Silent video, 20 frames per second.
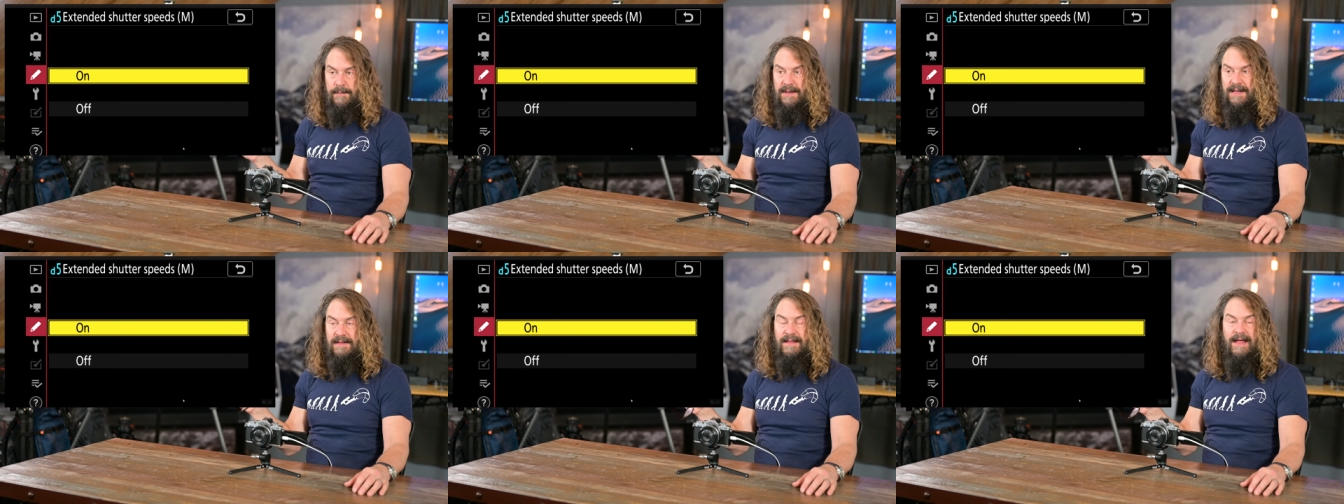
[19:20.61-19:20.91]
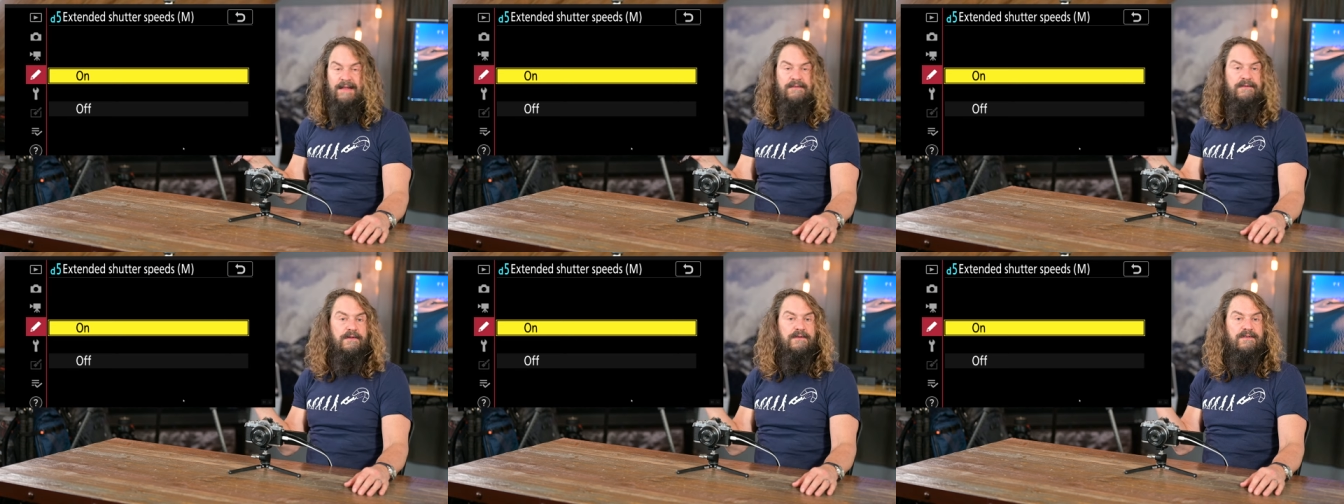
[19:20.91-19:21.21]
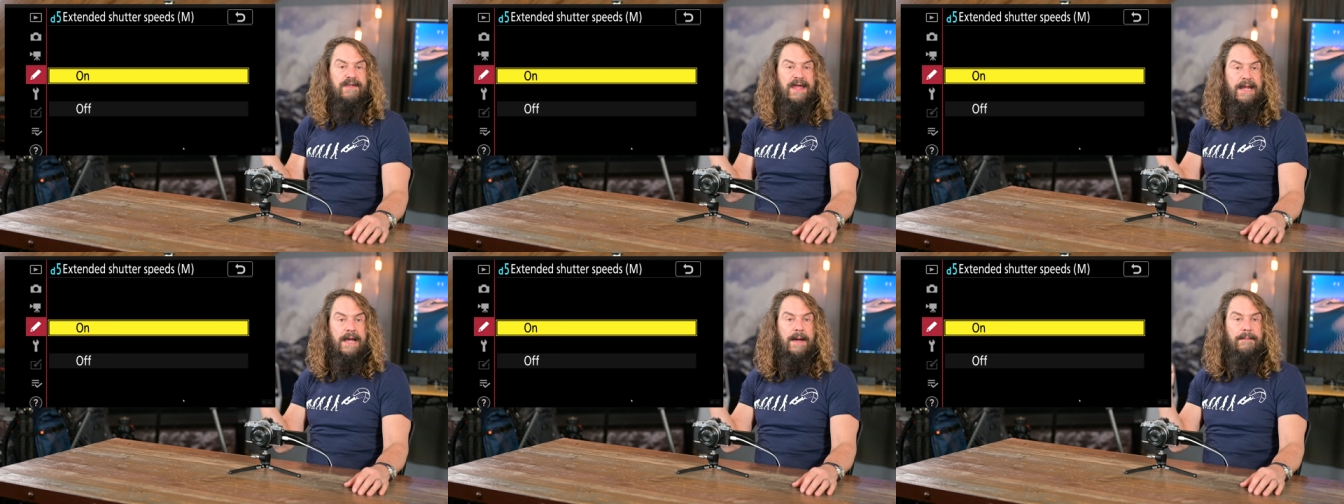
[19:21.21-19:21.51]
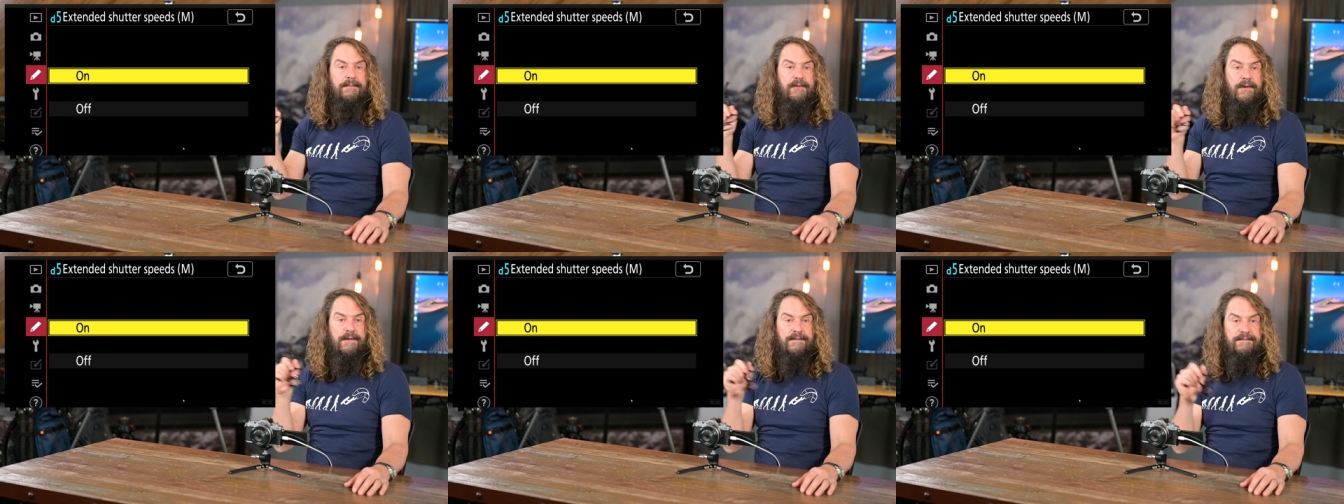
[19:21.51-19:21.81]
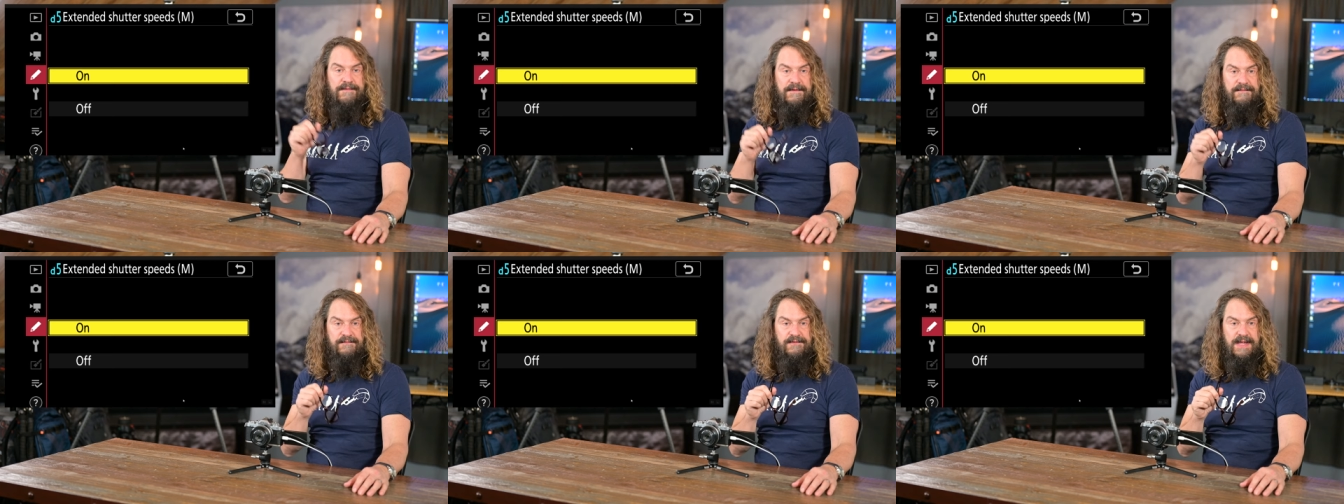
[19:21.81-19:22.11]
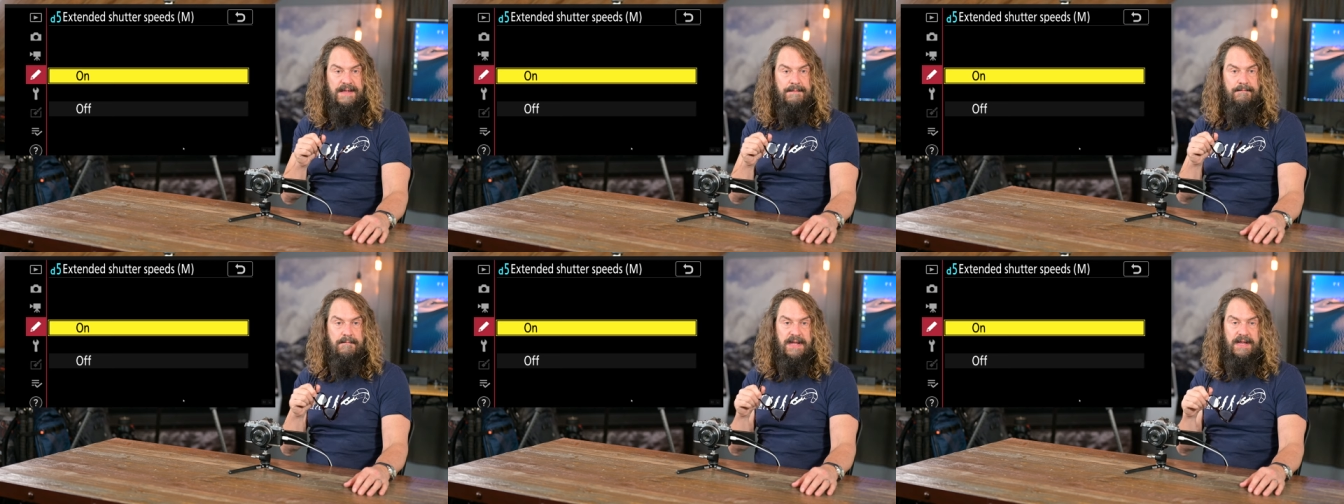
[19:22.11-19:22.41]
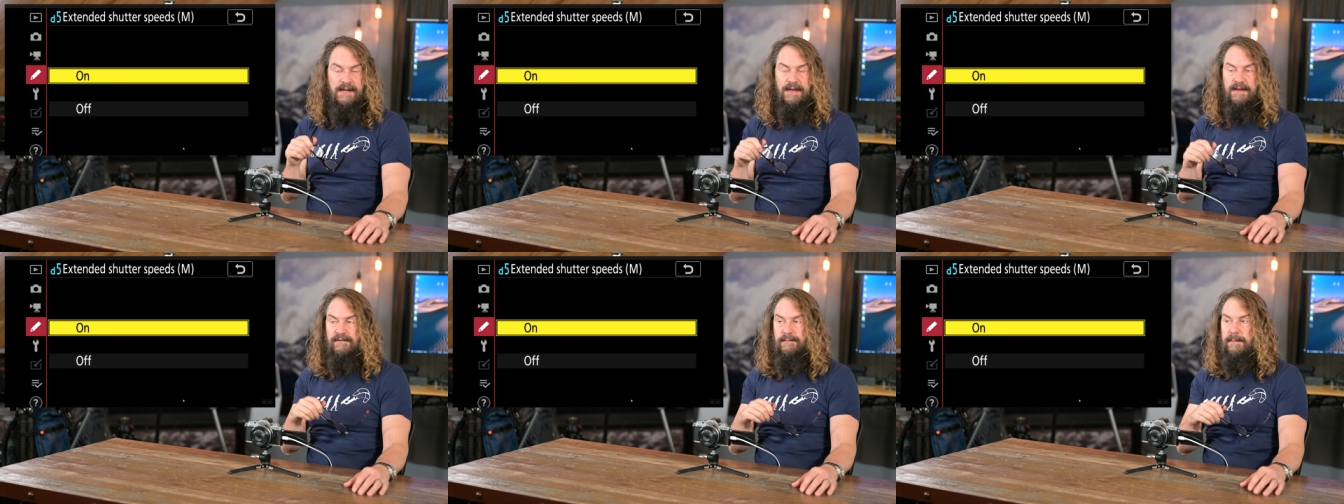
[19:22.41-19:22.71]
but it lets you take up to a fifteen
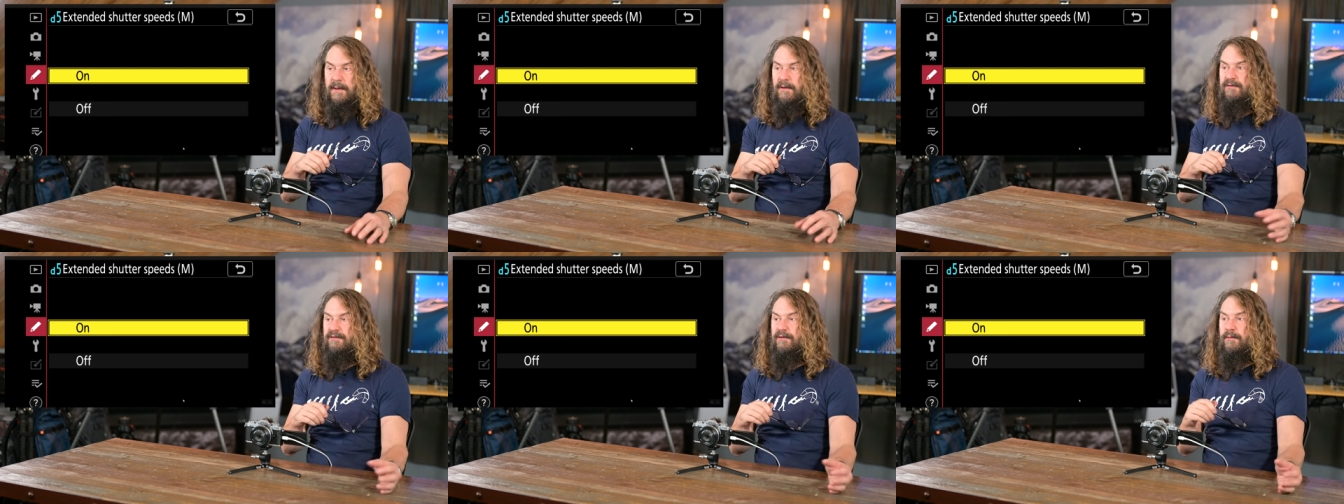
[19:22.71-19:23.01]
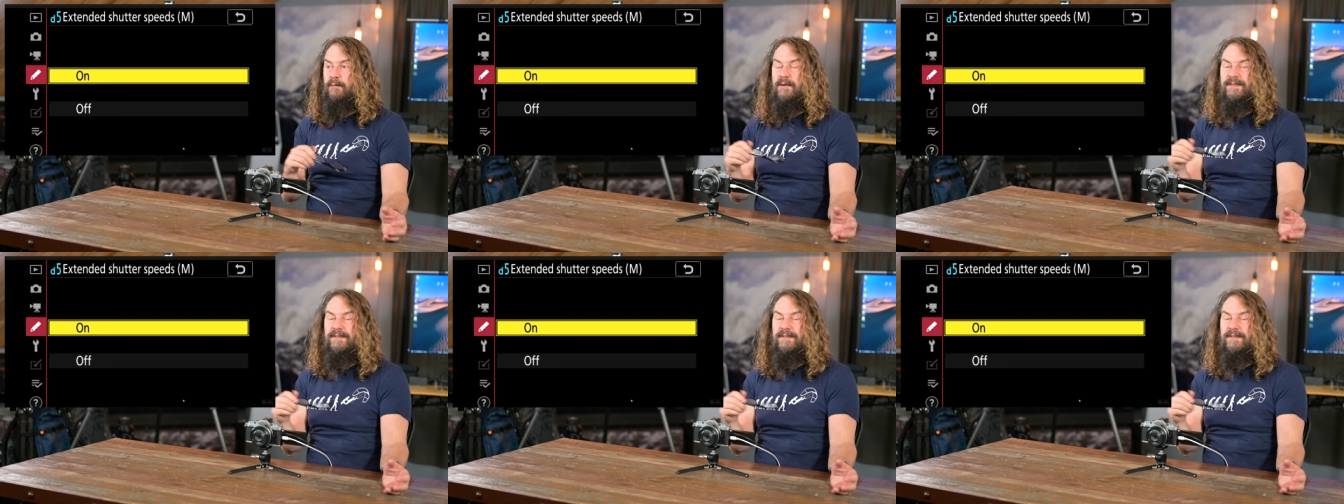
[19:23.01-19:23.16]
minute exposure